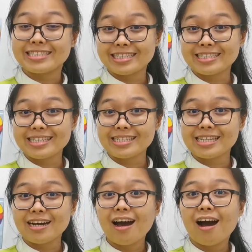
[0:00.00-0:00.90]
This is
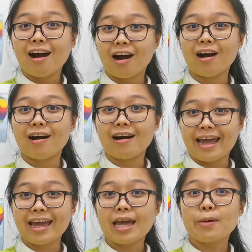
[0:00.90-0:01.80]
the hot
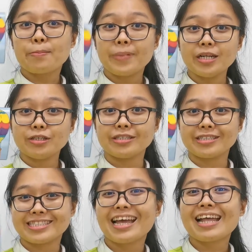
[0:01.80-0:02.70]
air
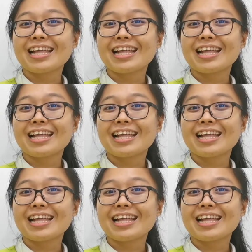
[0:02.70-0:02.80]
balloons.